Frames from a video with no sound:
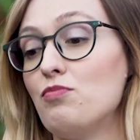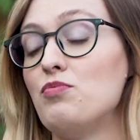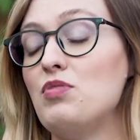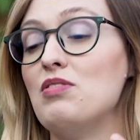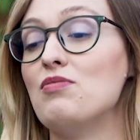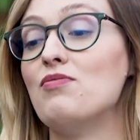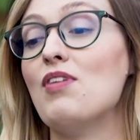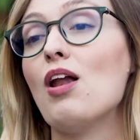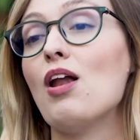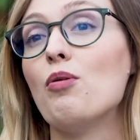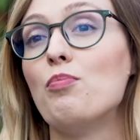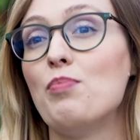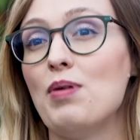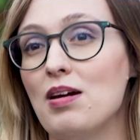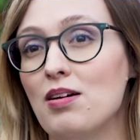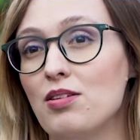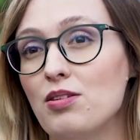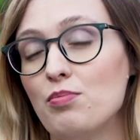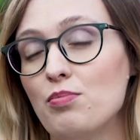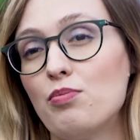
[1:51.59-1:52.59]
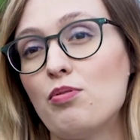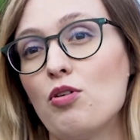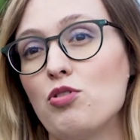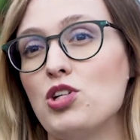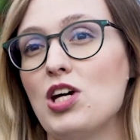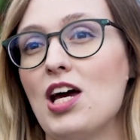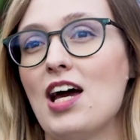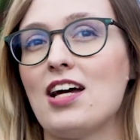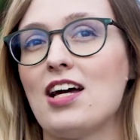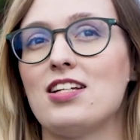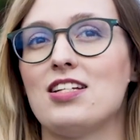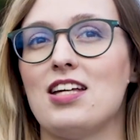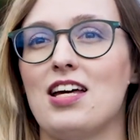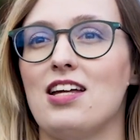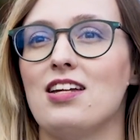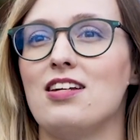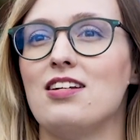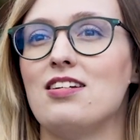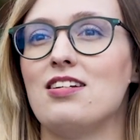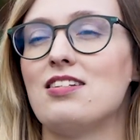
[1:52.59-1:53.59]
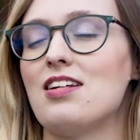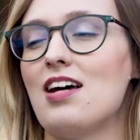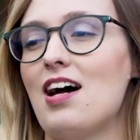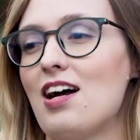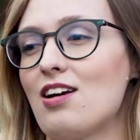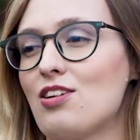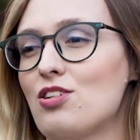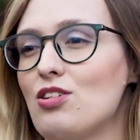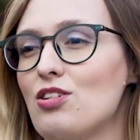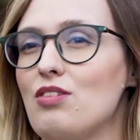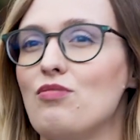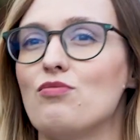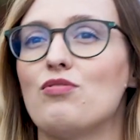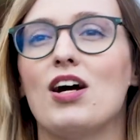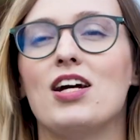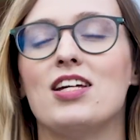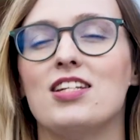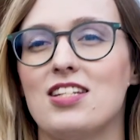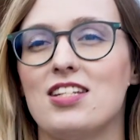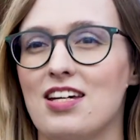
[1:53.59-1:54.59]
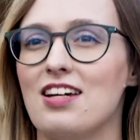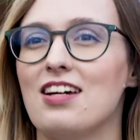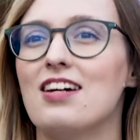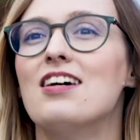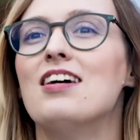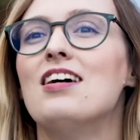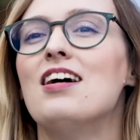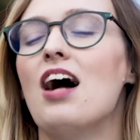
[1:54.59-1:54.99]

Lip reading: developing the project, and actually writing